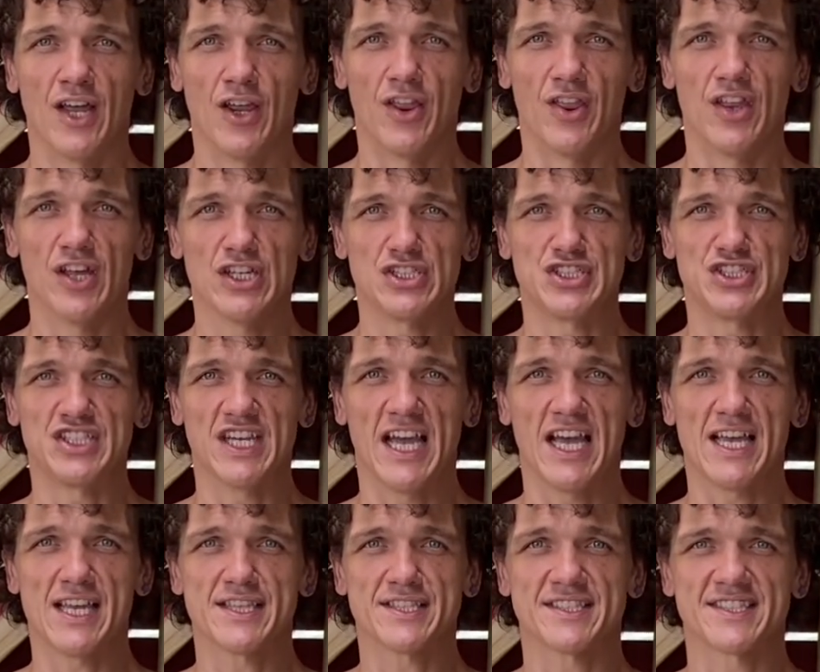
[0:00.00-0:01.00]
the
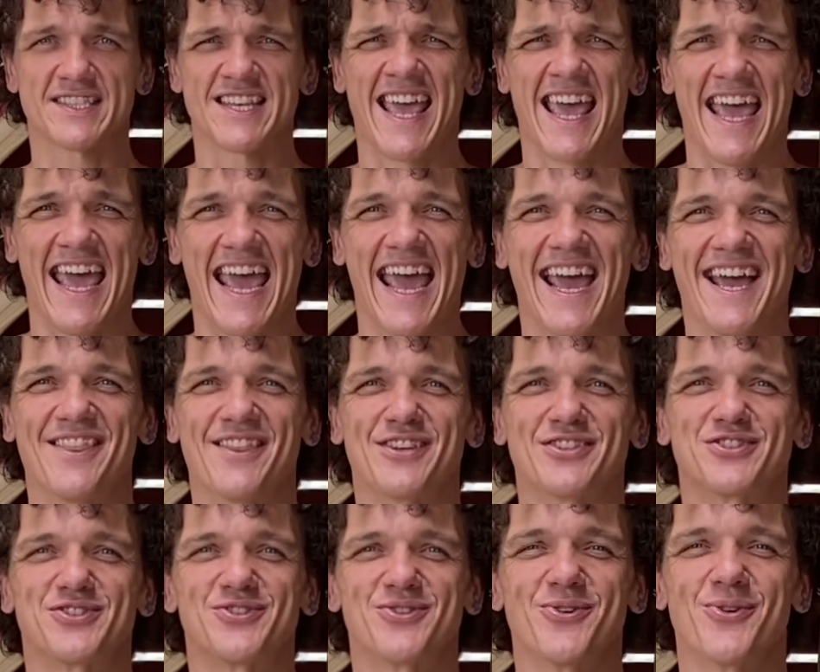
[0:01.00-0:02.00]
chest, and the
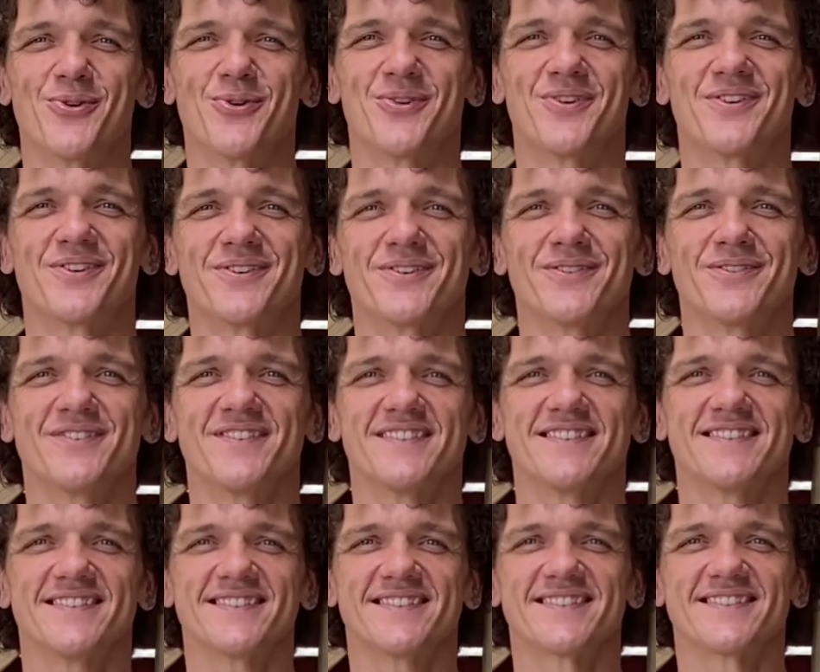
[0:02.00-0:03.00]
shoulder.
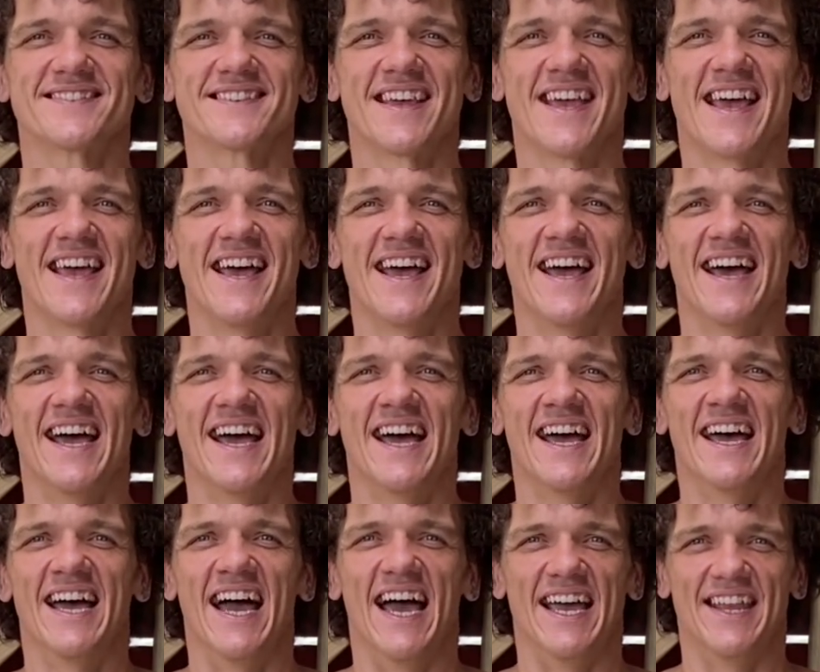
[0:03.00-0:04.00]

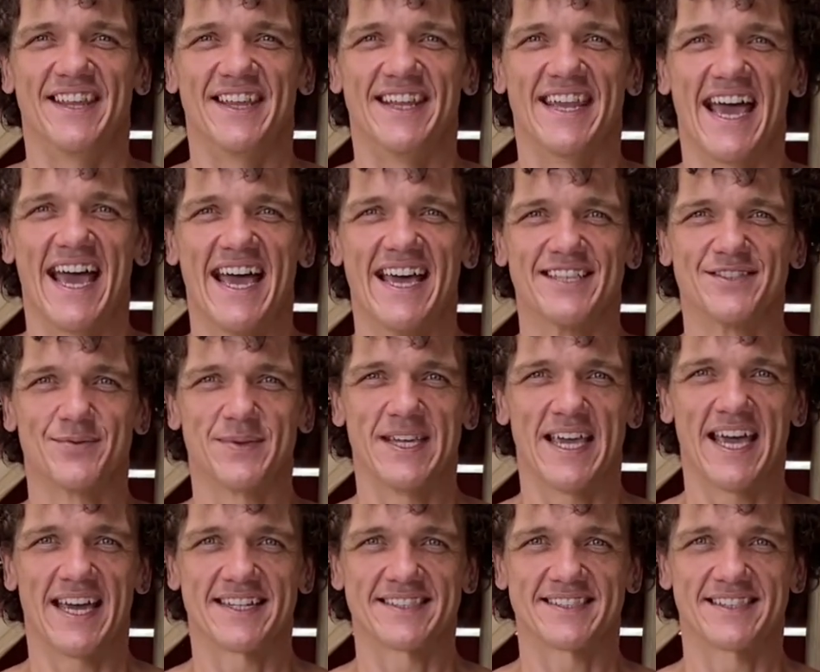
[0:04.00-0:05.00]
And then as we
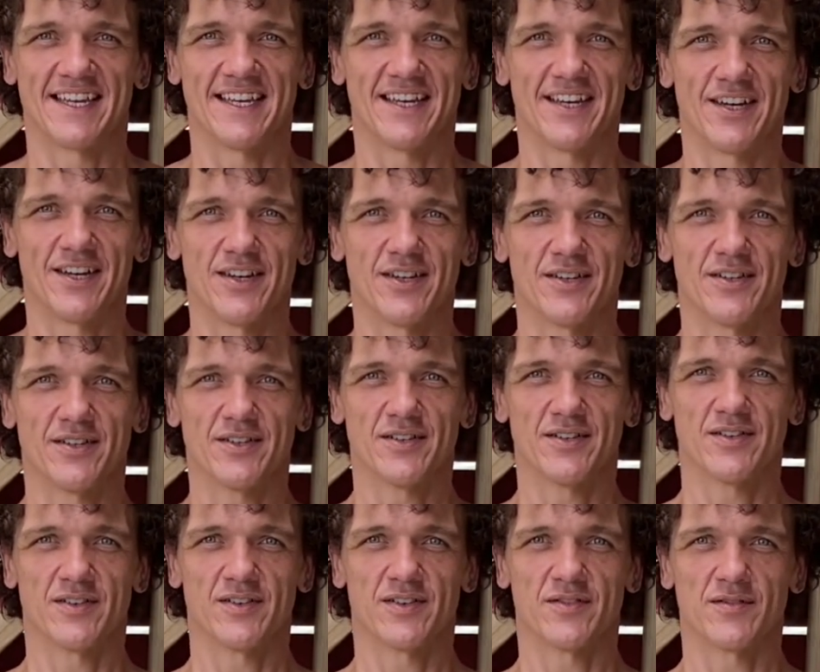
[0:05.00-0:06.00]
exhale
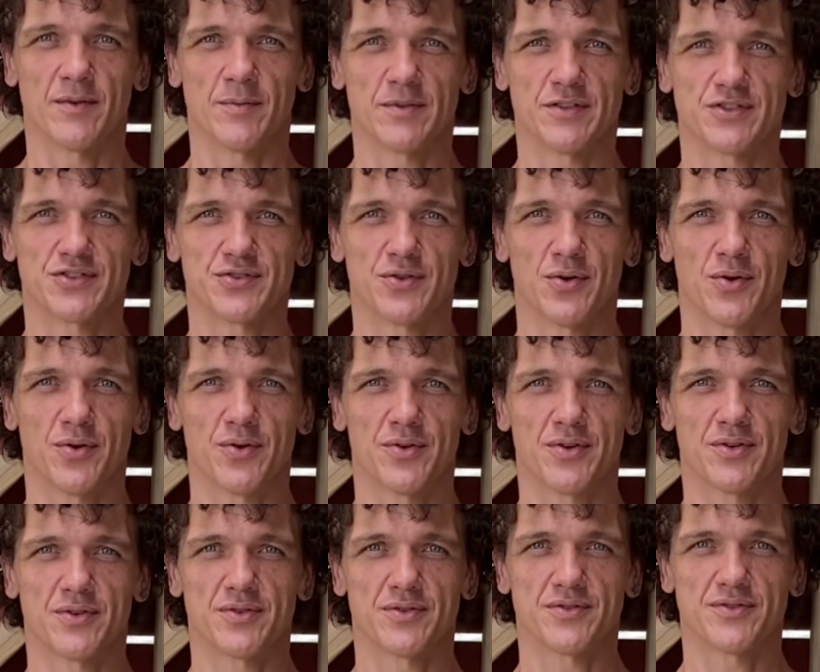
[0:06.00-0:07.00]
from the
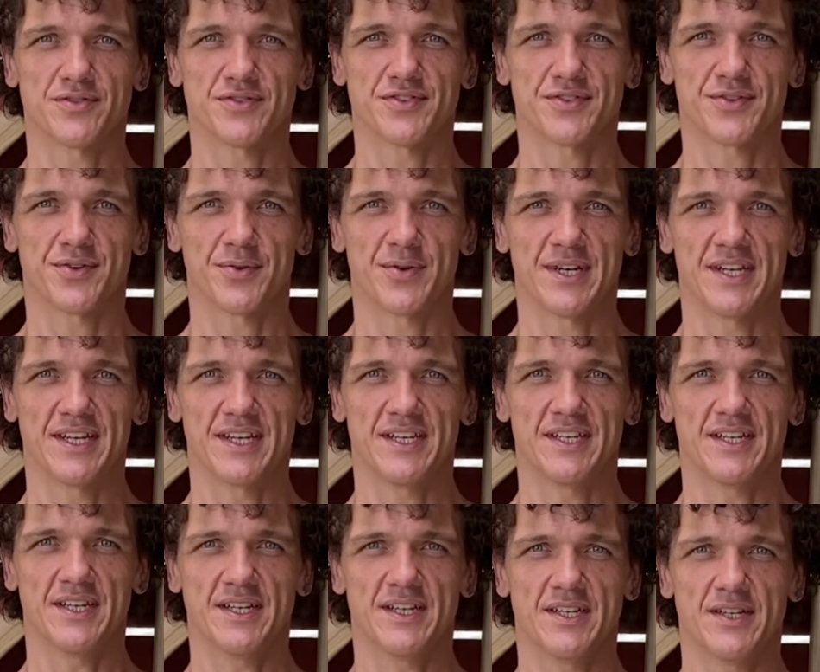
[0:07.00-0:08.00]
shoulders, 3,
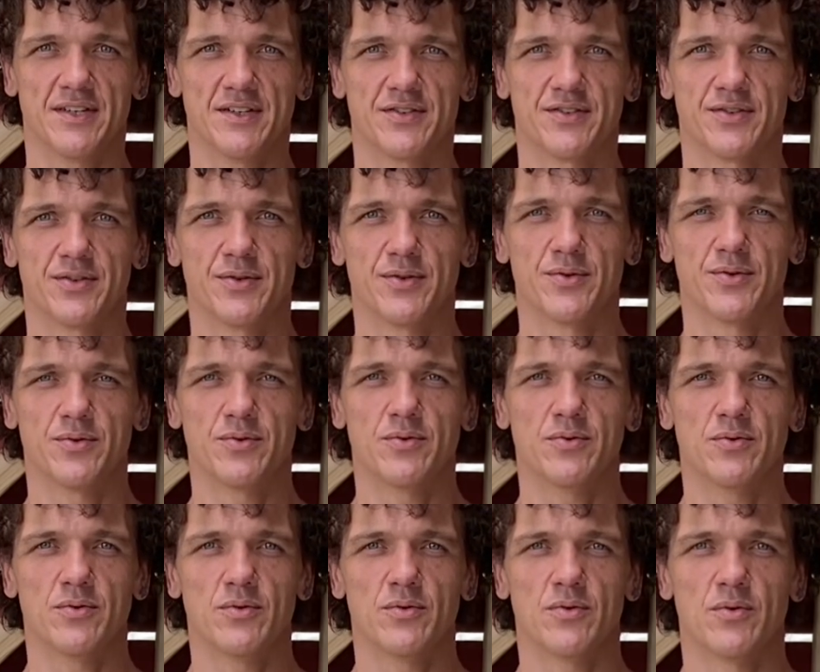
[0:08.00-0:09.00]
2,
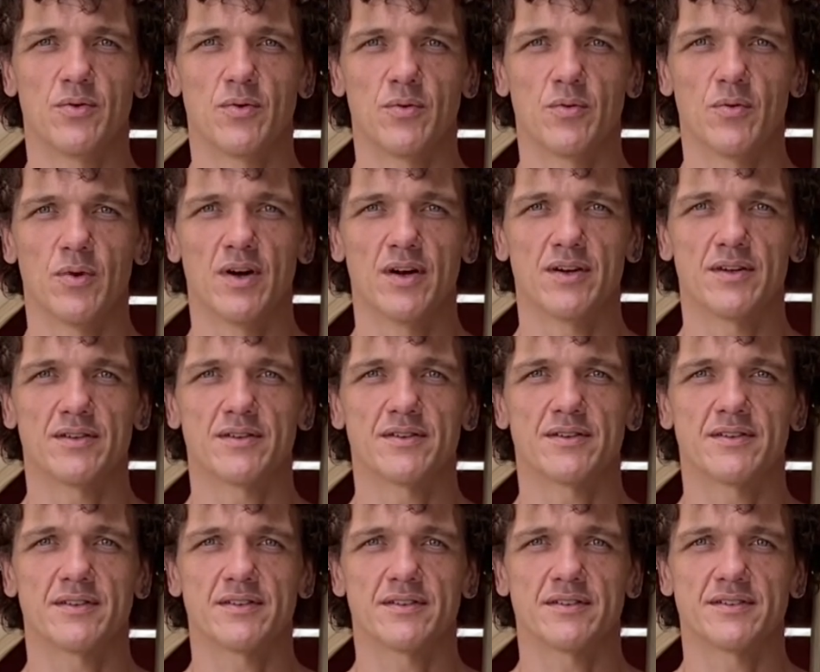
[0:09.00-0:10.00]
1,
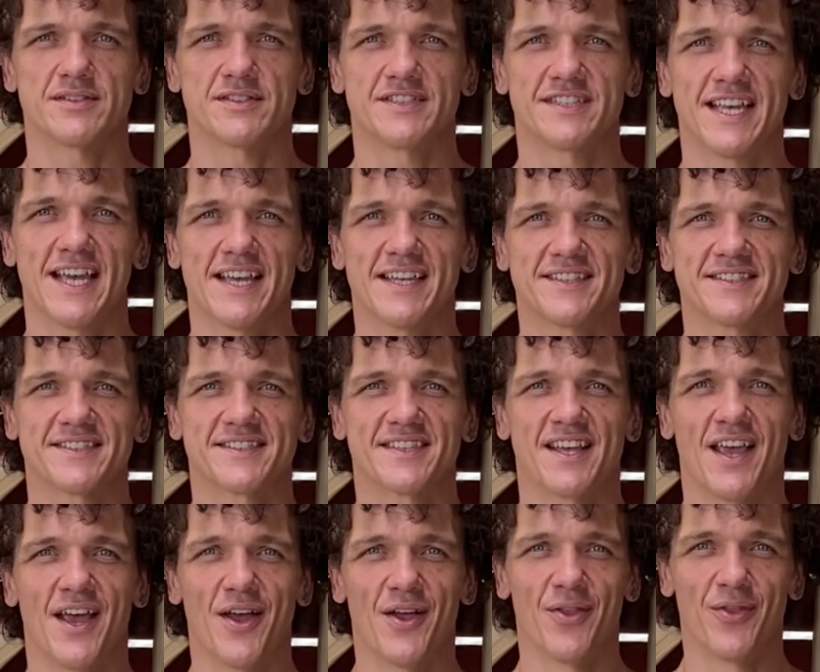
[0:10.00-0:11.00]
chest,
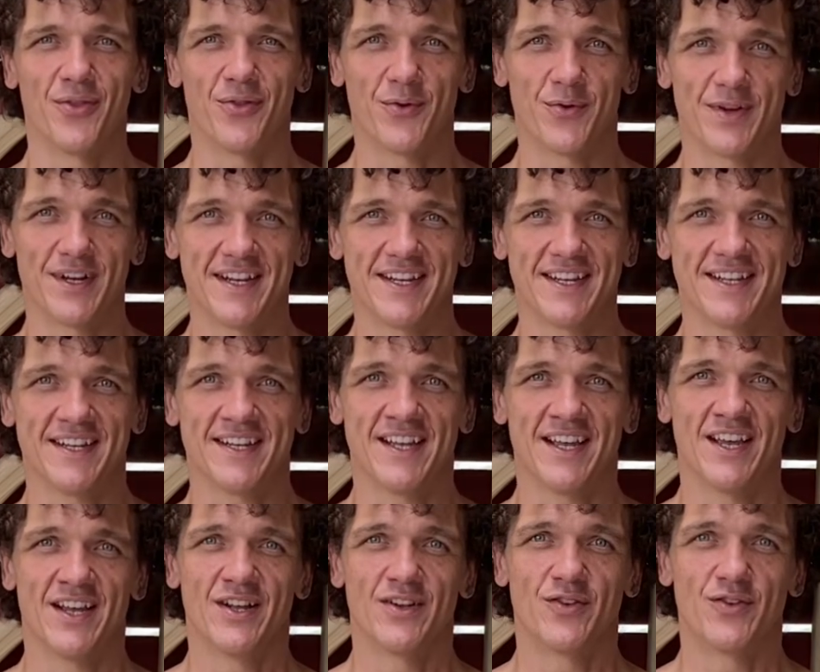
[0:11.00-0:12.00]
3,
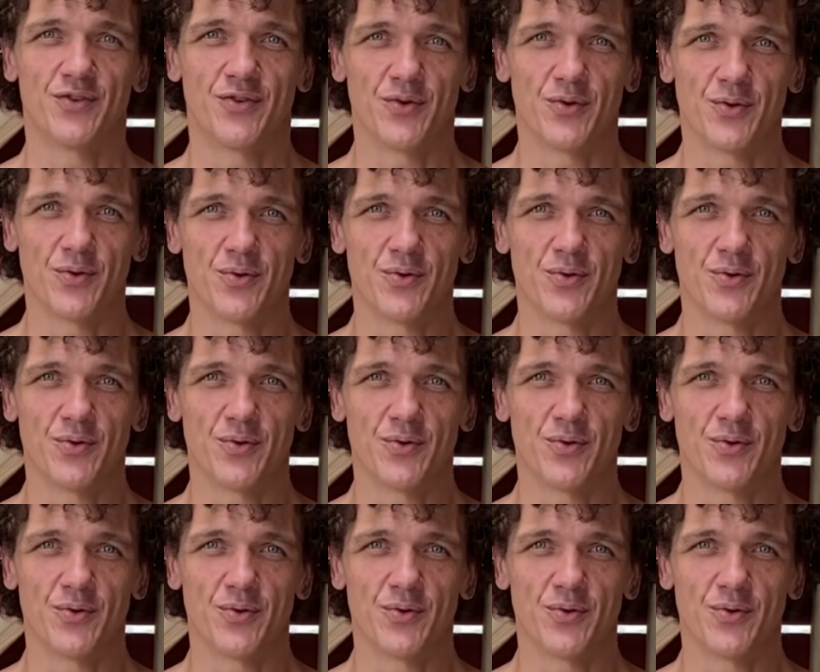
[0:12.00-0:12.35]
2,